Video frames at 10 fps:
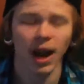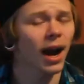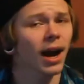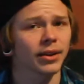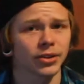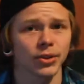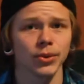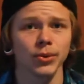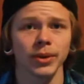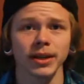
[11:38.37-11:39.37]
I
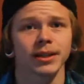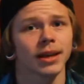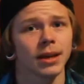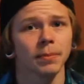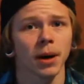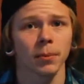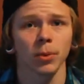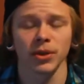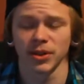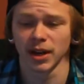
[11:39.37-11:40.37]
do need to keep up
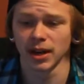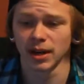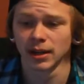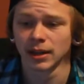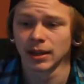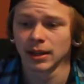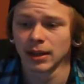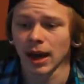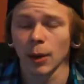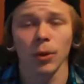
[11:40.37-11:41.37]
with, I
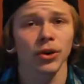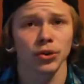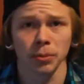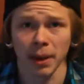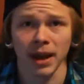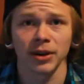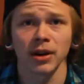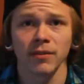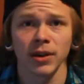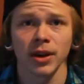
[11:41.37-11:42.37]
want to do a
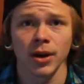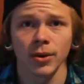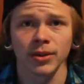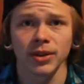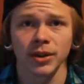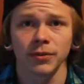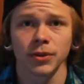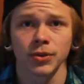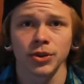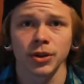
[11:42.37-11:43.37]
battery video in the near
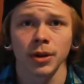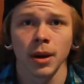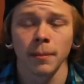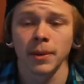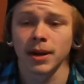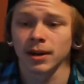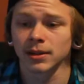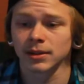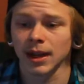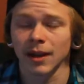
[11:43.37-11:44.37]
future
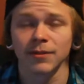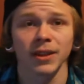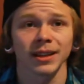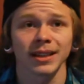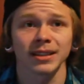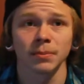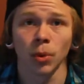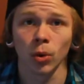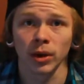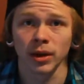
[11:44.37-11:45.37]
because I feel like that's
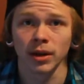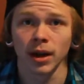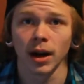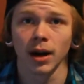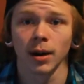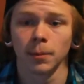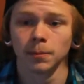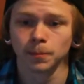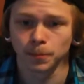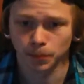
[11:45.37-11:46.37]
important. I
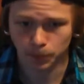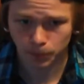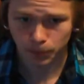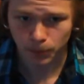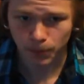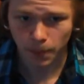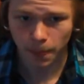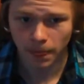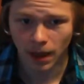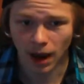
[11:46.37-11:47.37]

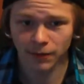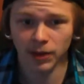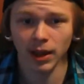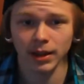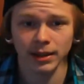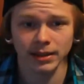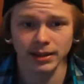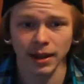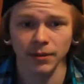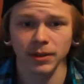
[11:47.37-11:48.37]
feel like it's
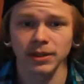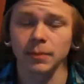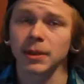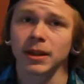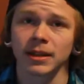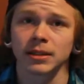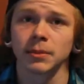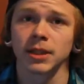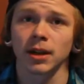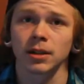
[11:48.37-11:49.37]
definitely something that needs to
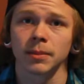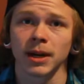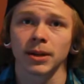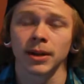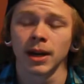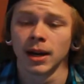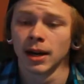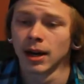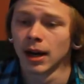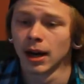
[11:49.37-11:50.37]
be talked about.
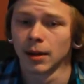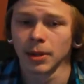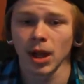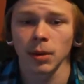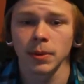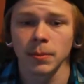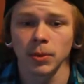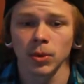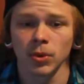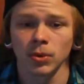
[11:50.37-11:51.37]
A lot of
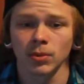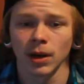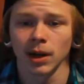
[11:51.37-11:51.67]
people